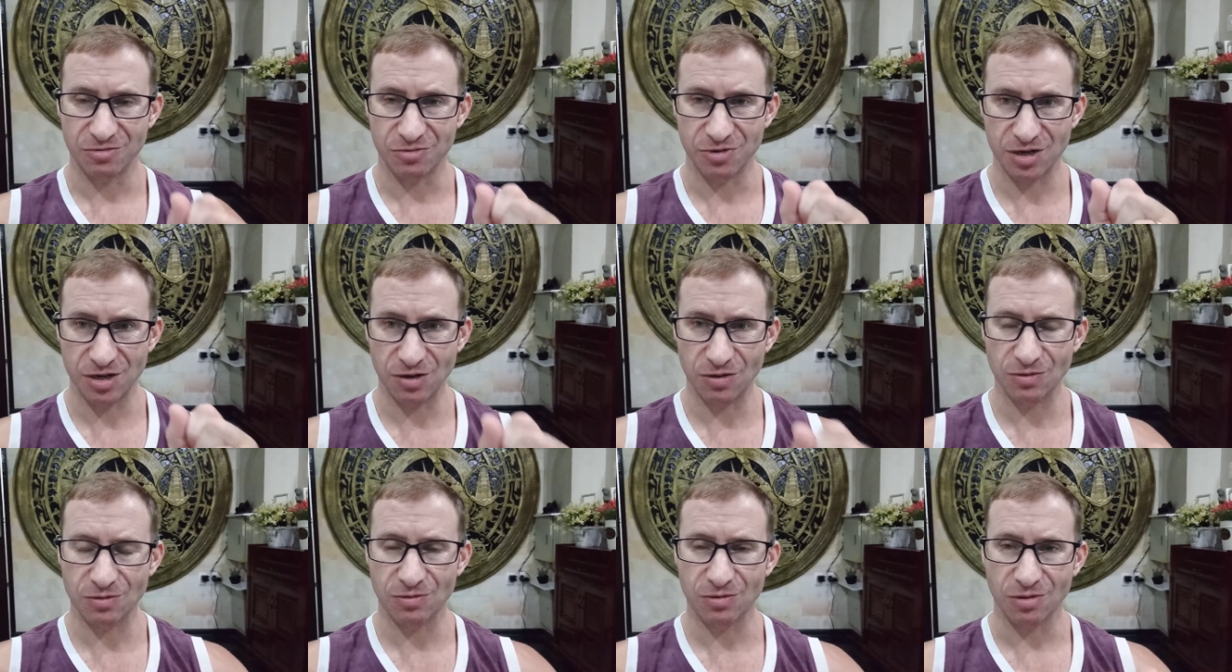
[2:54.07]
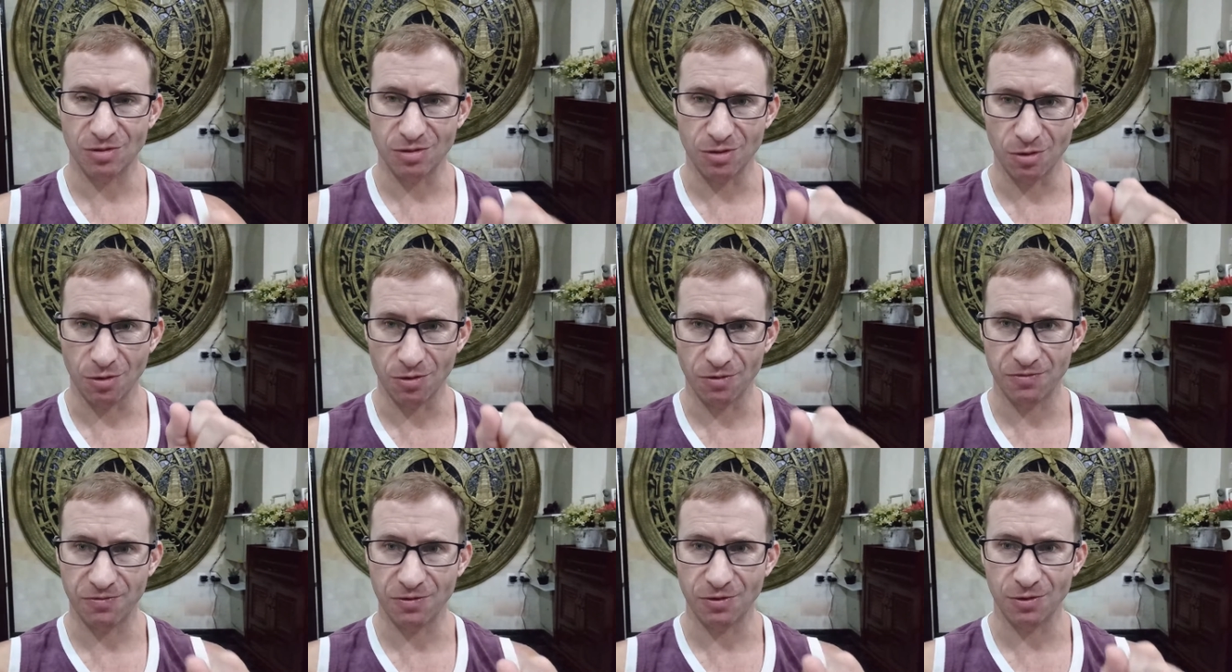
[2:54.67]
real
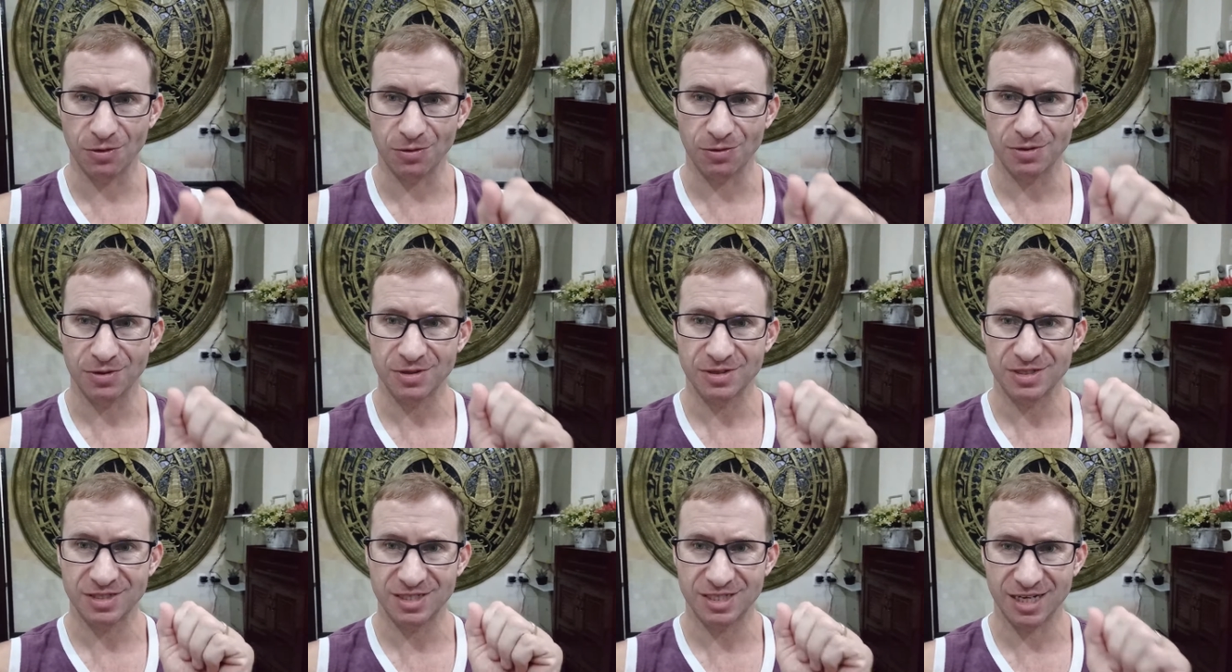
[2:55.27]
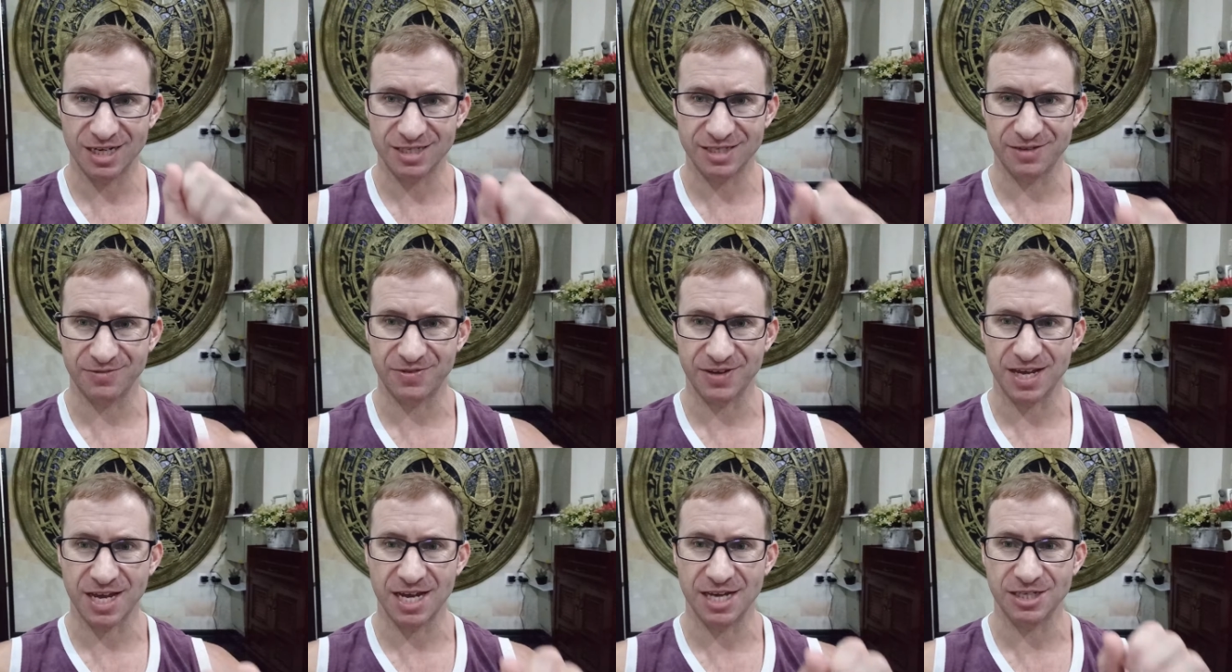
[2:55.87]
lawful
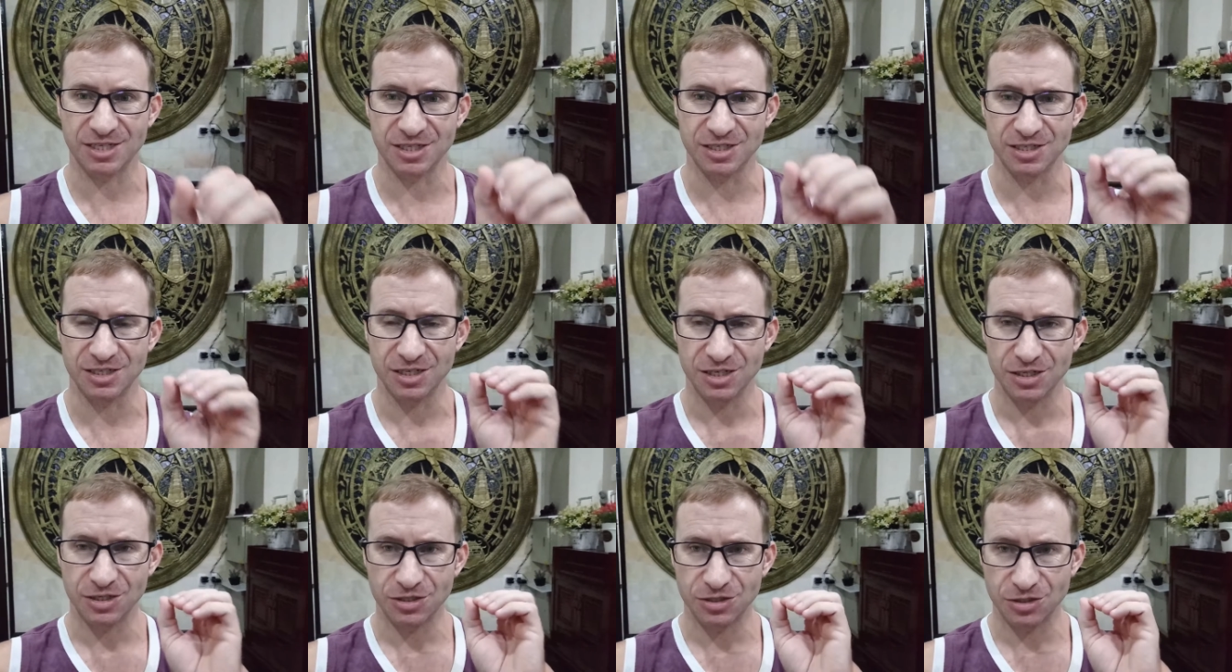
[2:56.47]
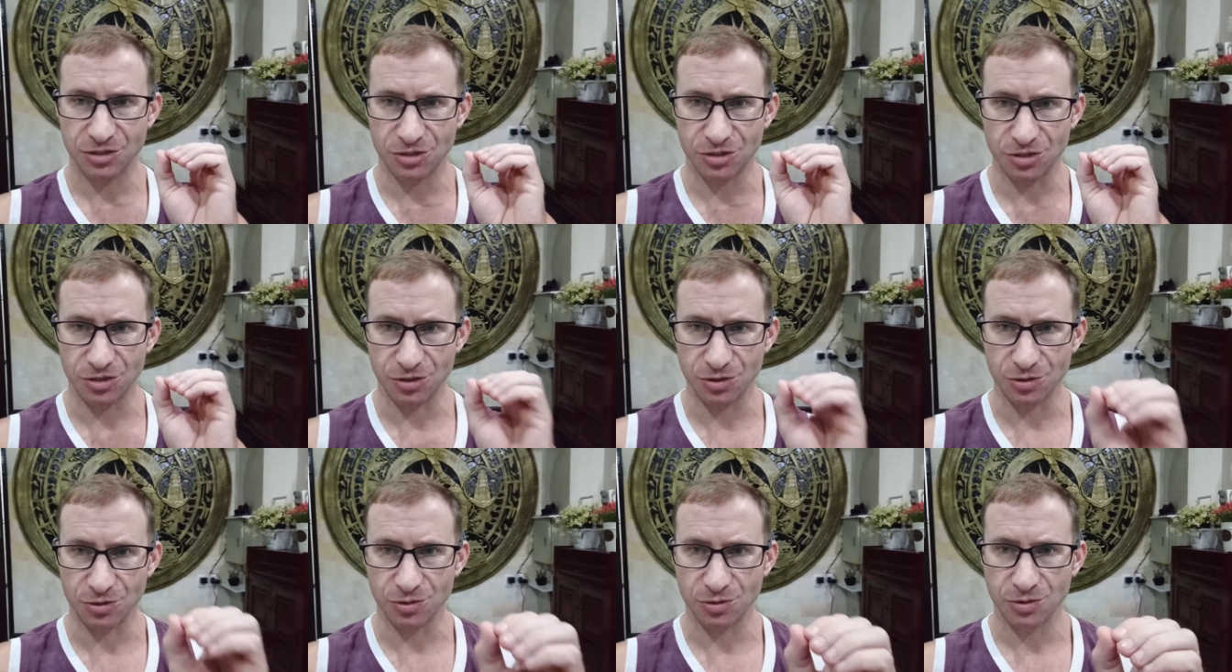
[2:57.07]
justification
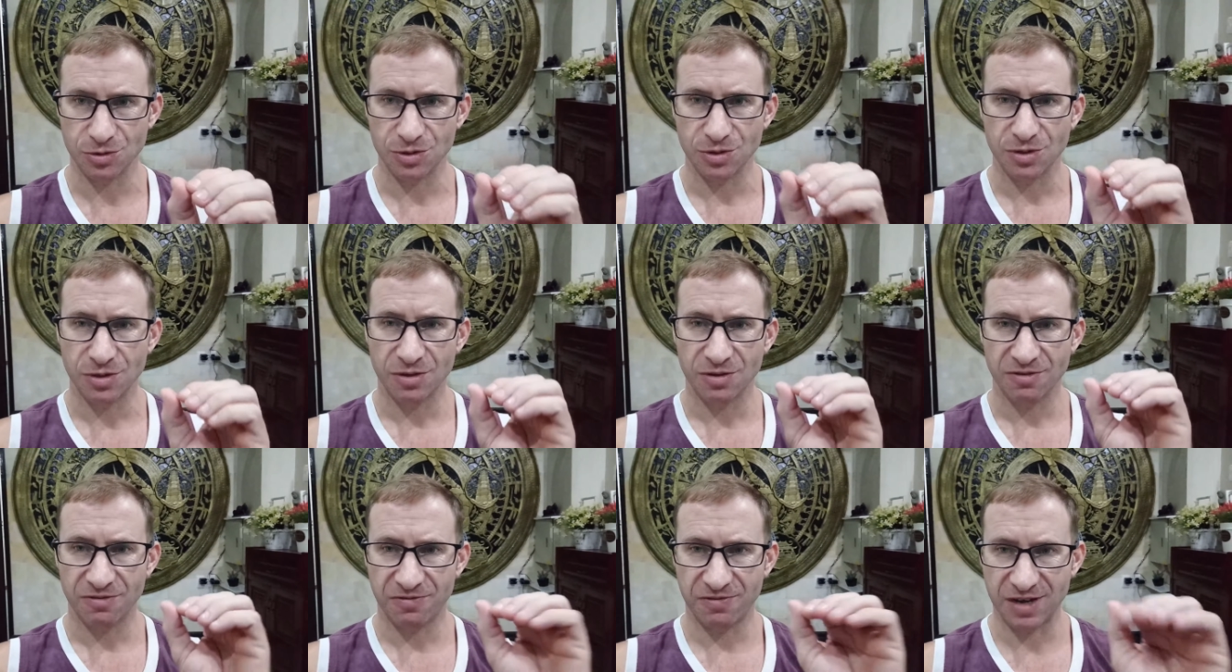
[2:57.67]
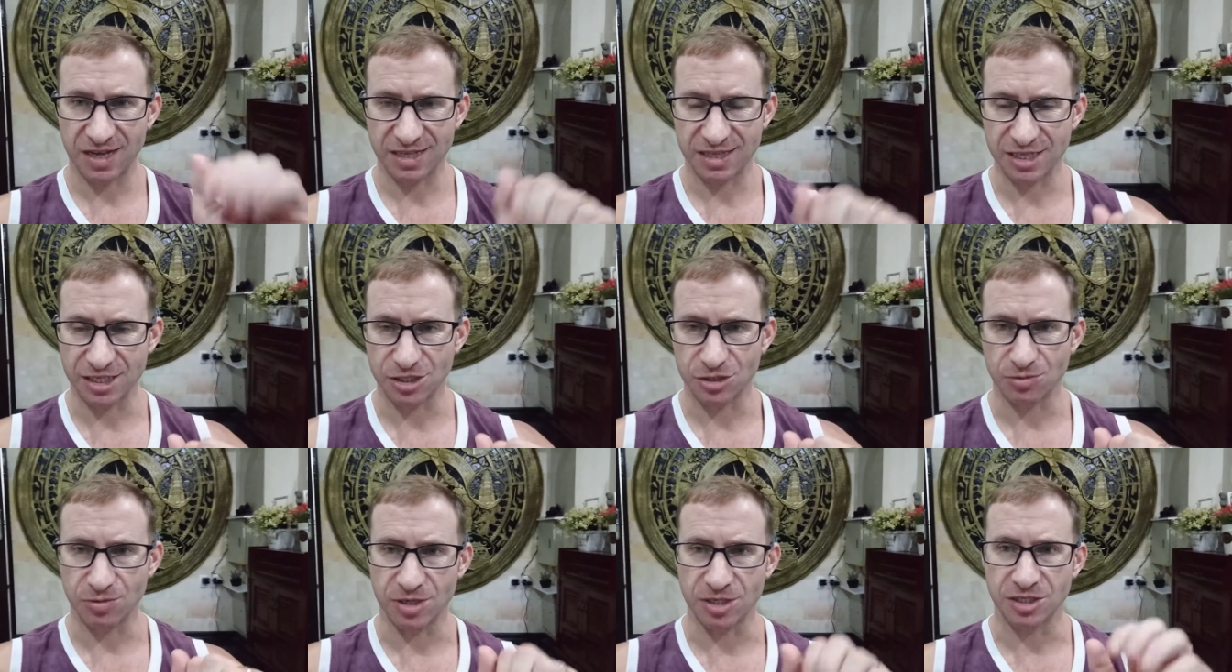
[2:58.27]
to flick the
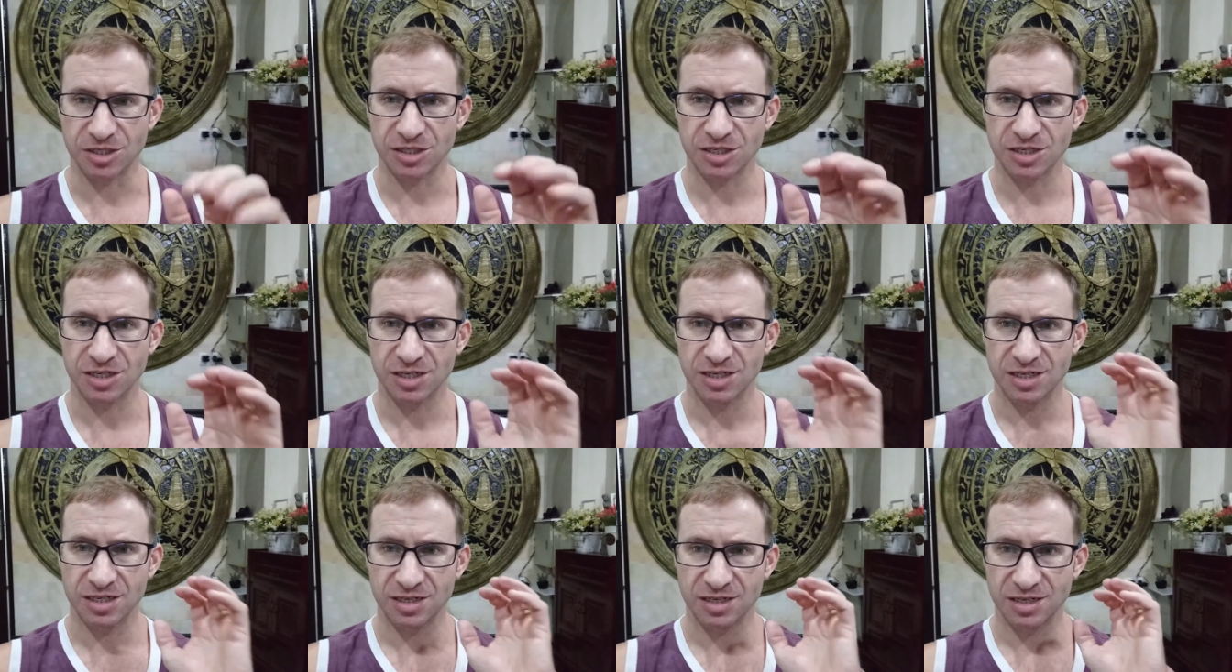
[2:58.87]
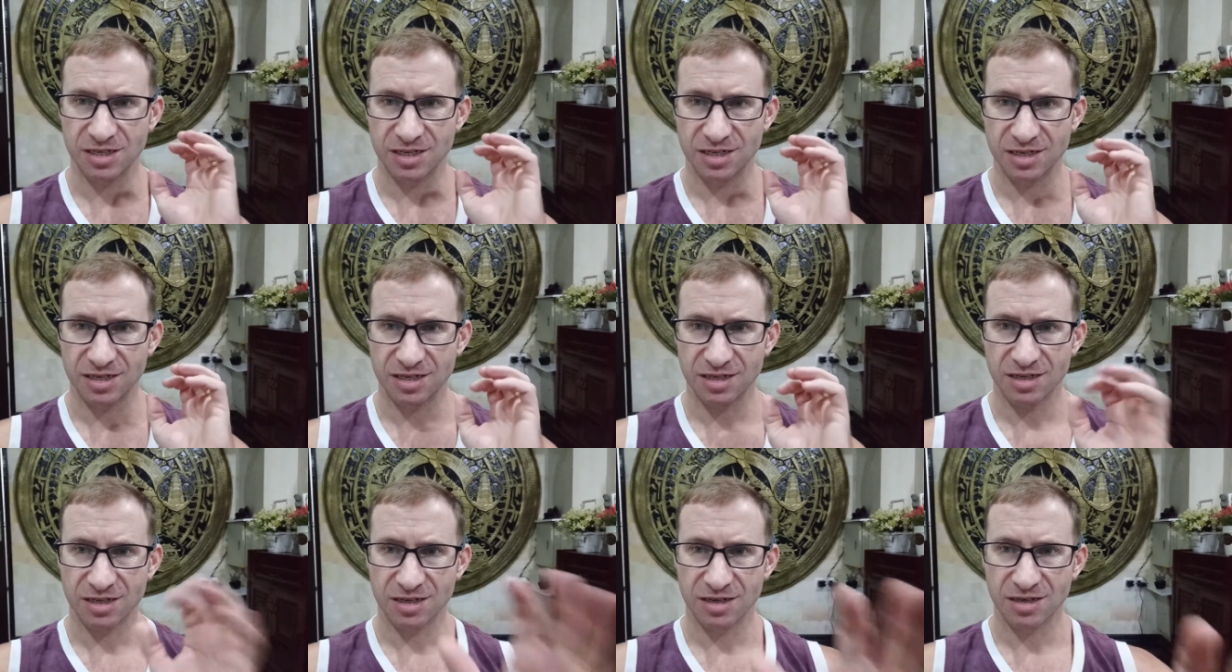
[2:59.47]
switch
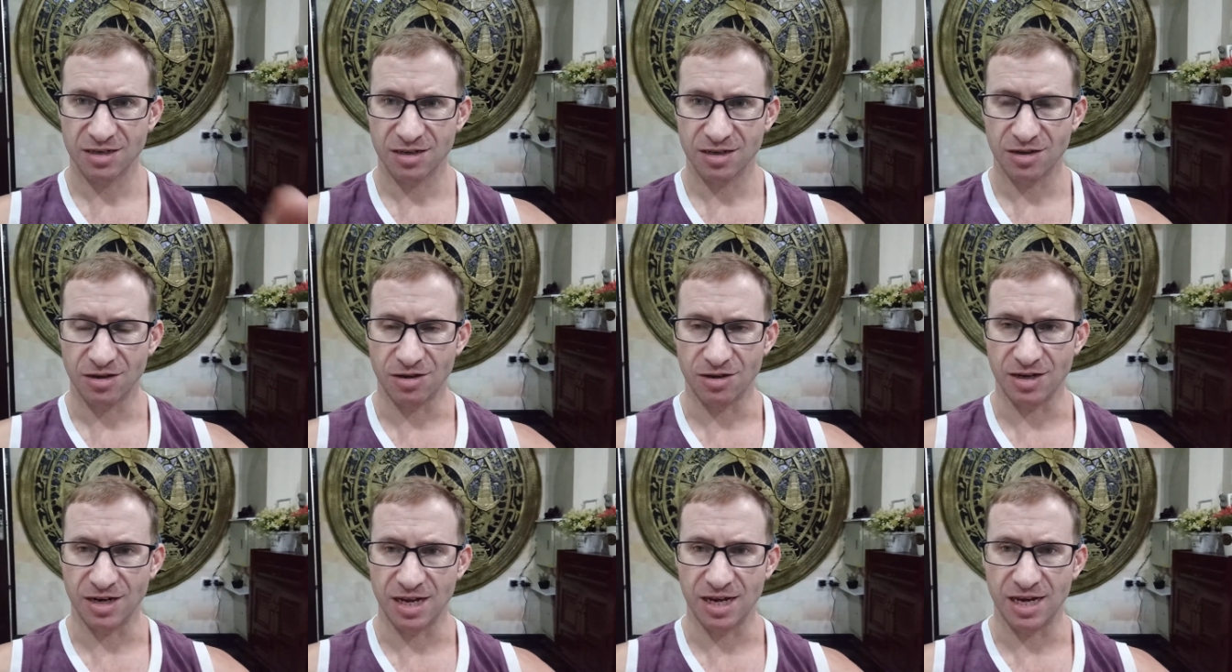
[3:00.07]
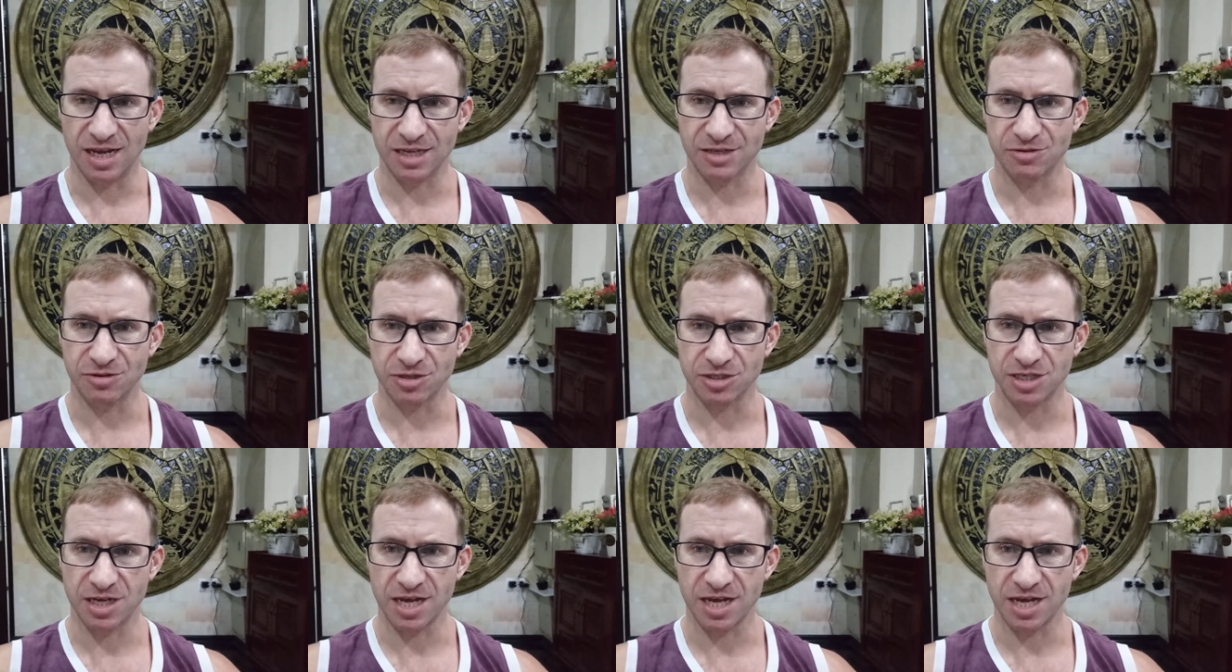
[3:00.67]
on the electric